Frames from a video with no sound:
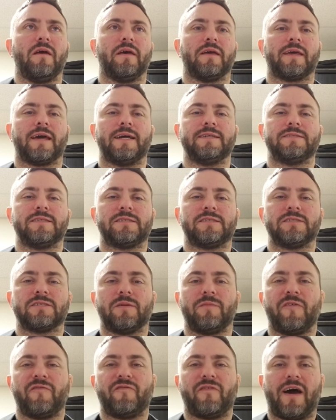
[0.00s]
Guys, this is
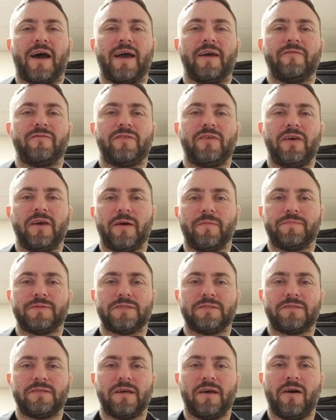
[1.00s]
going to be five
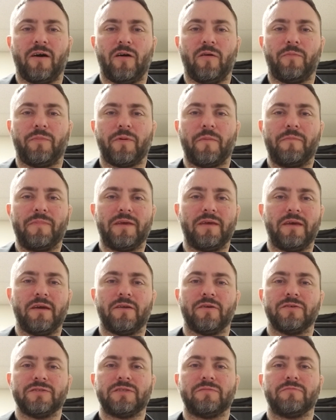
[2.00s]
tips to help
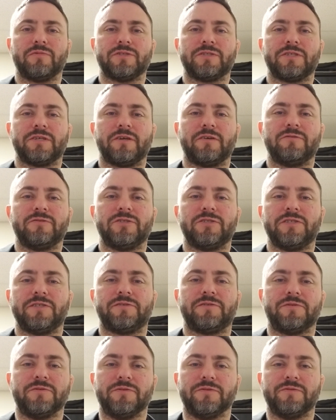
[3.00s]
beginners in Brazilian
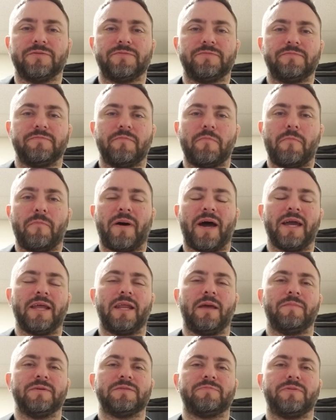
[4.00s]
Jiu-Jitsu. My
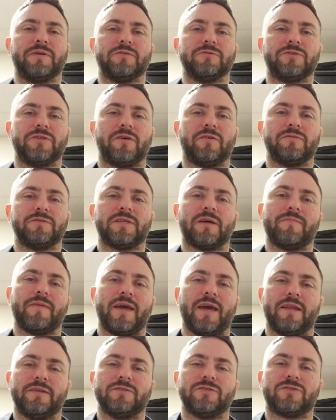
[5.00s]
name is Bill Jones. I'm the
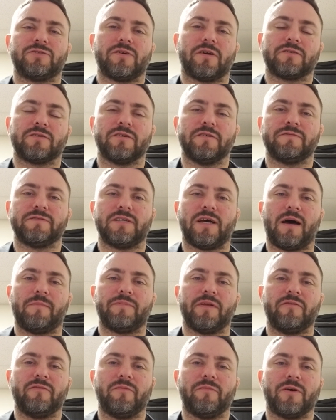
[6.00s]
head instructor of Top
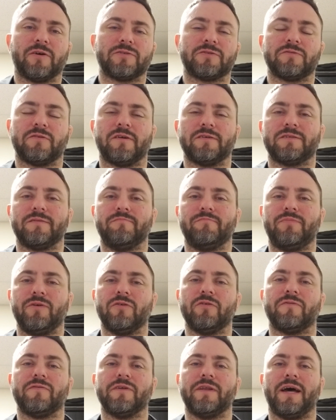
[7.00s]
Level Martial Arts in
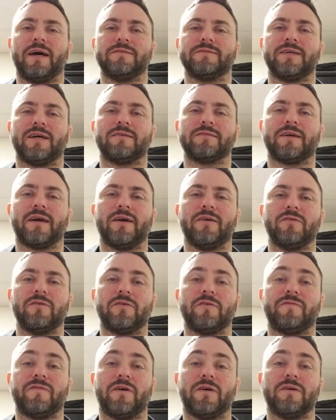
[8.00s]
beautiful downtown
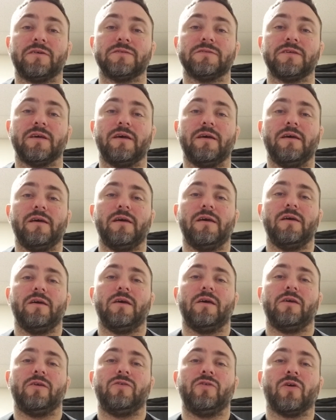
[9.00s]
Cuyahoga Falls.
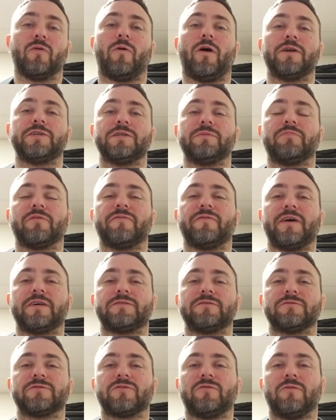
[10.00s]
You're watching
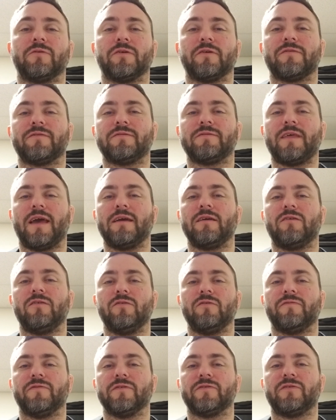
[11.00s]
Professor's Corner. Thank
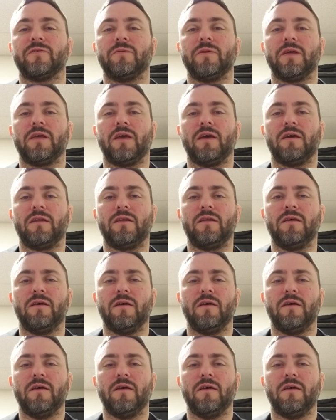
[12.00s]
you for tuning in.